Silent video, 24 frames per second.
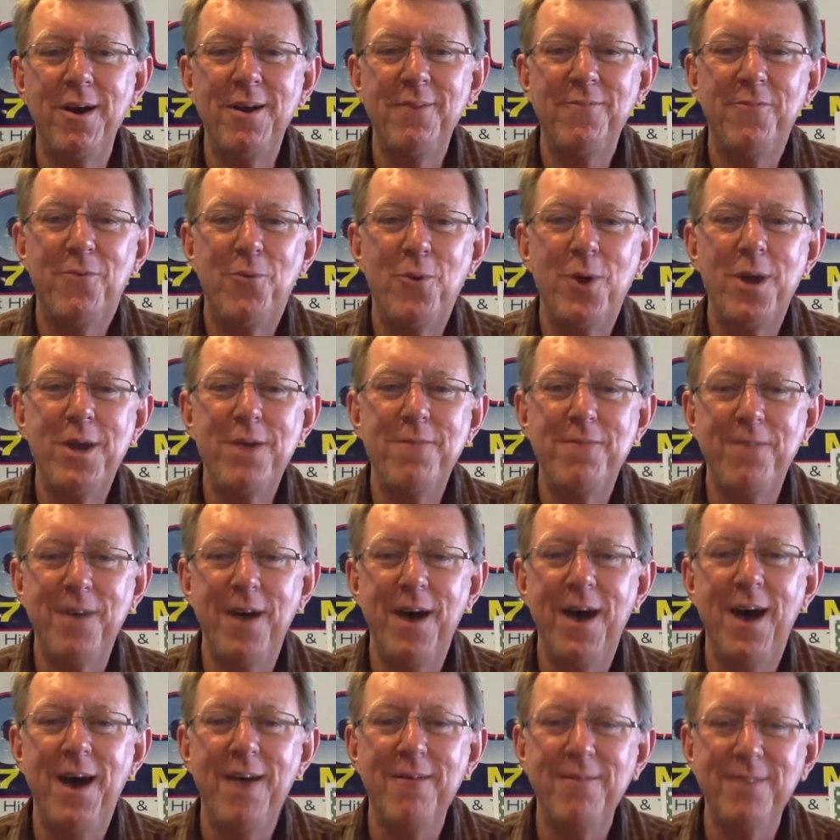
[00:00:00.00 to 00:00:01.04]

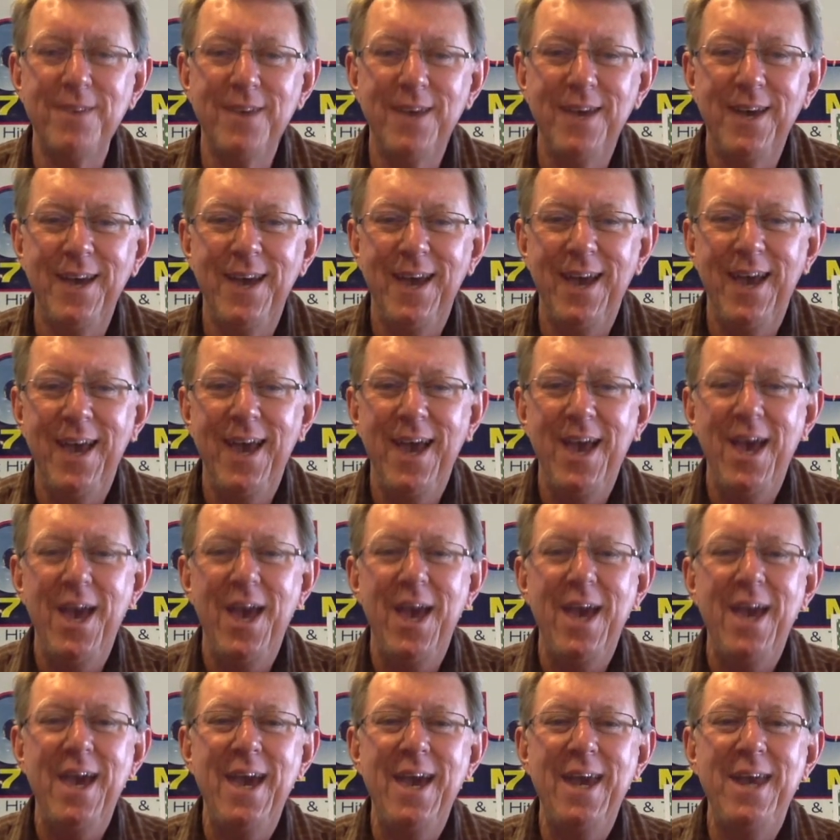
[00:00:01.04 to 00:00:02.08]
45.
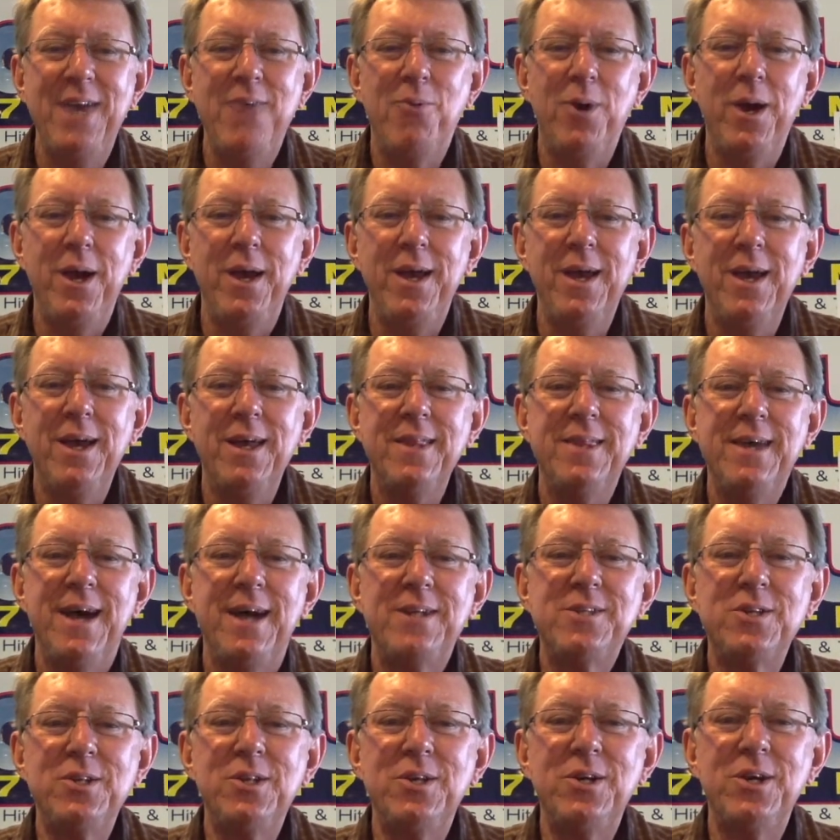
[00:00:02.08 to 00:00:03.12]
Anyway,
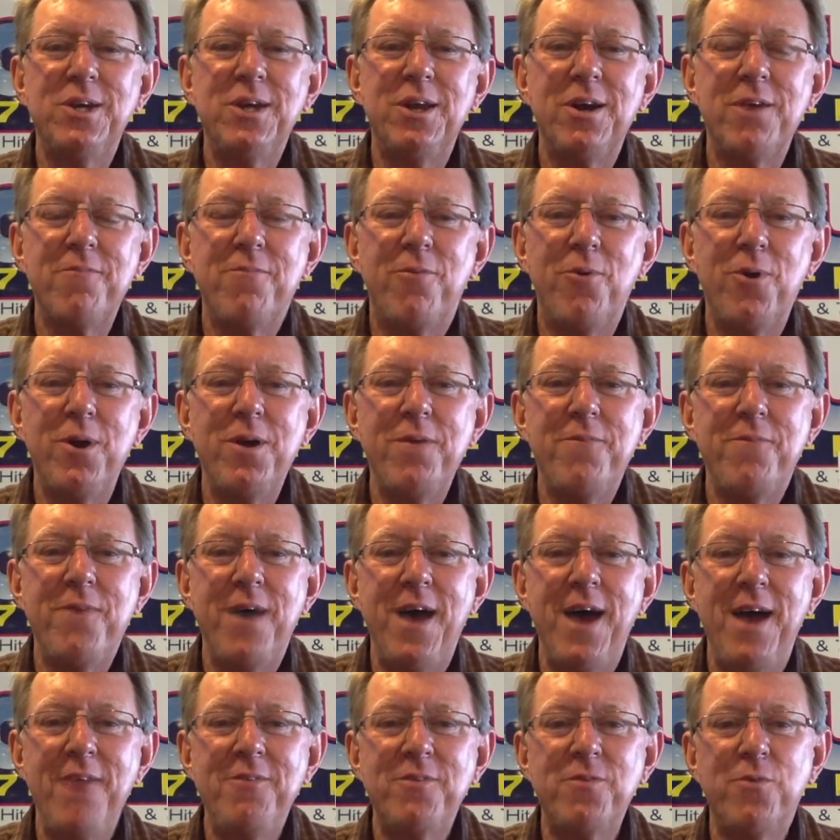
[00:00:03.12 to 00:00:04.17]
that's a look at our
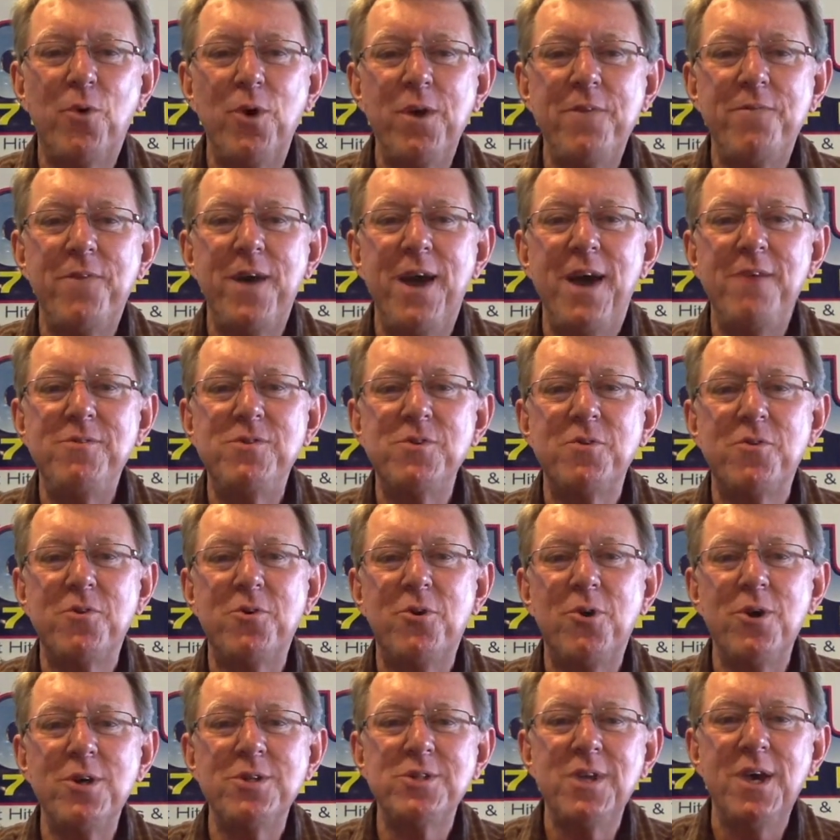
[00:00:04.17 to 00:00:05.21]
45s. 45s, of
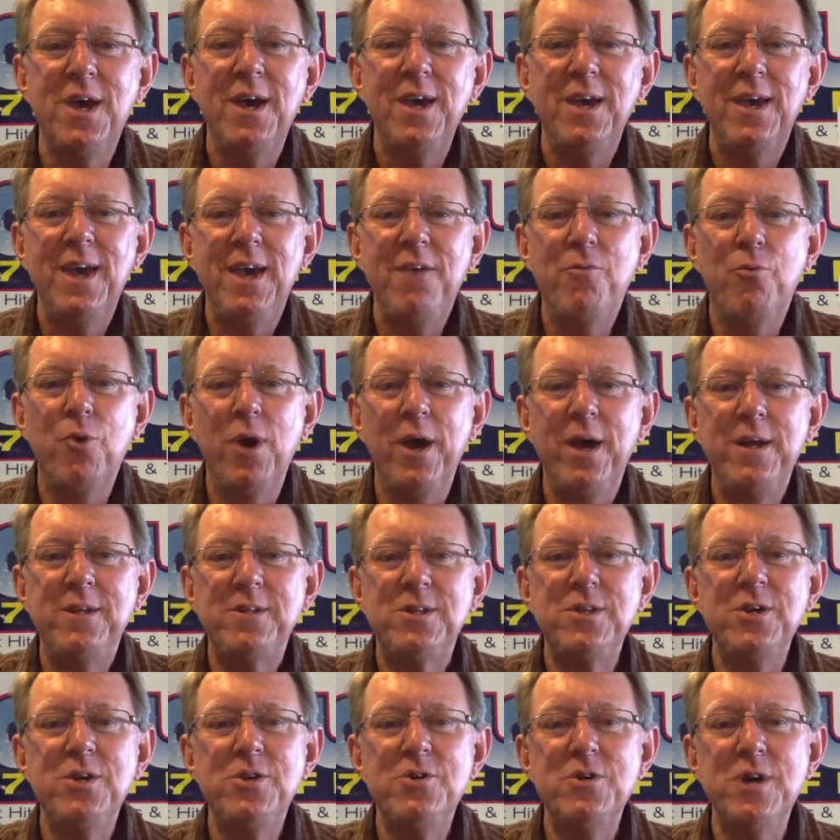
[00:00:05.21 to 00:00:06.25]
course, gave way
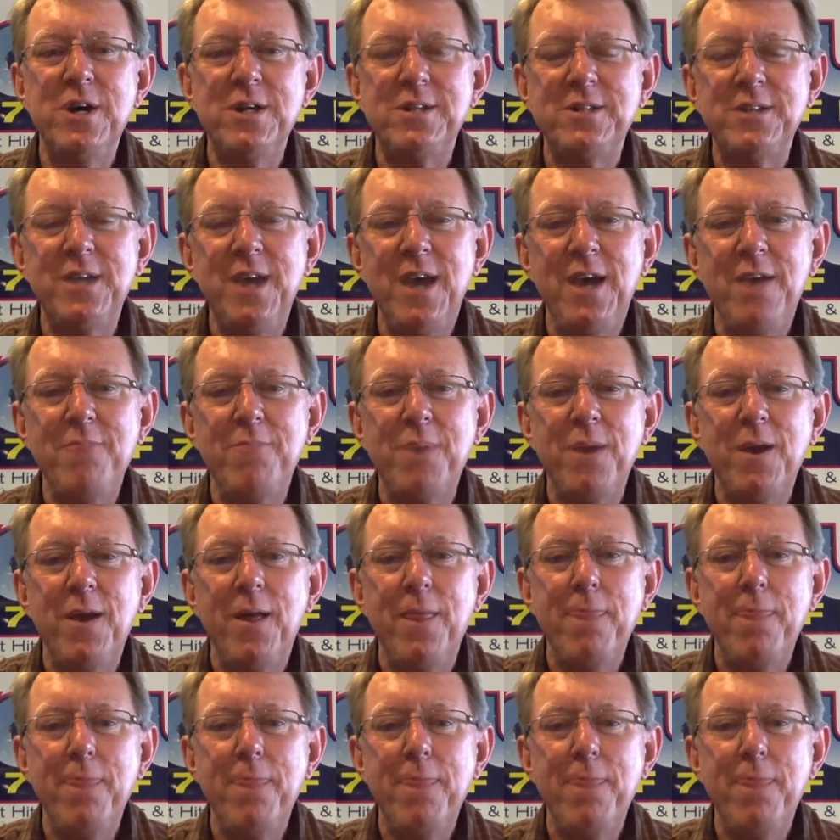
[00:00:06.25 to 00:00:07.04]
to tape.